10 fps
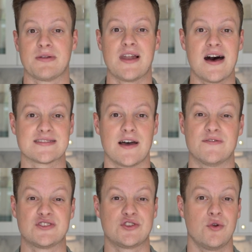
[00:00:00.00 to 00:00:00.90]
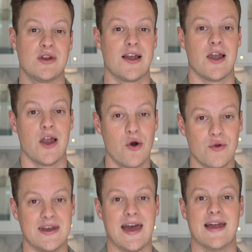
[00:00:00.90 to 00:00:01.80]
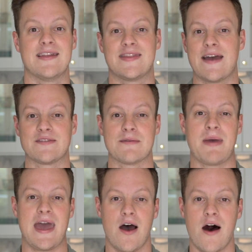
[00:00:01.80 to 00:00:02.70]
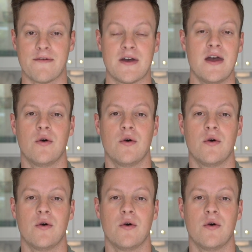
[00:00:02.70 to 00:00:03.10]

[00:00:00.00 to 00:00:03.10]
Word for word: plus of student loan debt that they have to pay off